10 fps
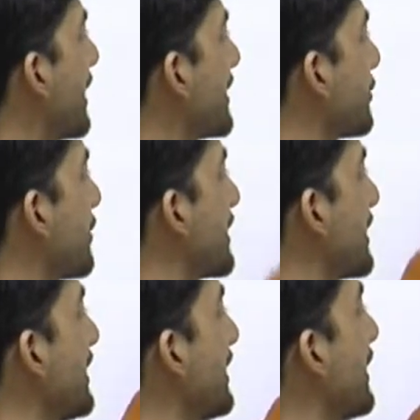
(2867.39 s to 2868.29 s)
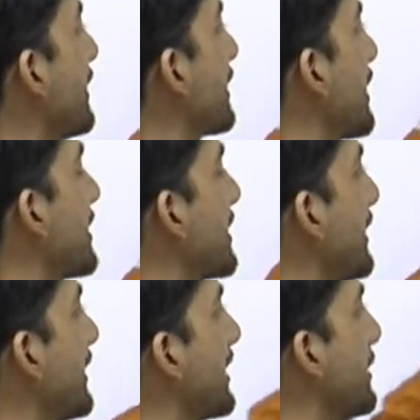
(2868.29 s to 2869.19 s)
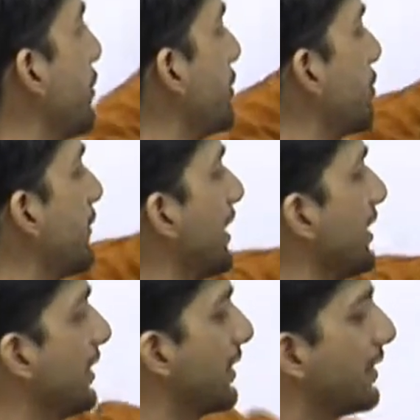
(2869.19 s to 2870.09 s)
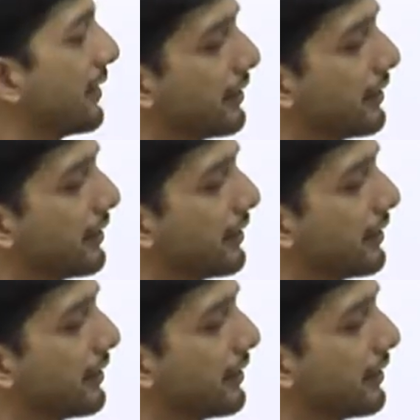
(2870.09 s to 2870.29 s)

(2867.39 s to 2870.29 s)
As you can see, the cluster center keep on moving,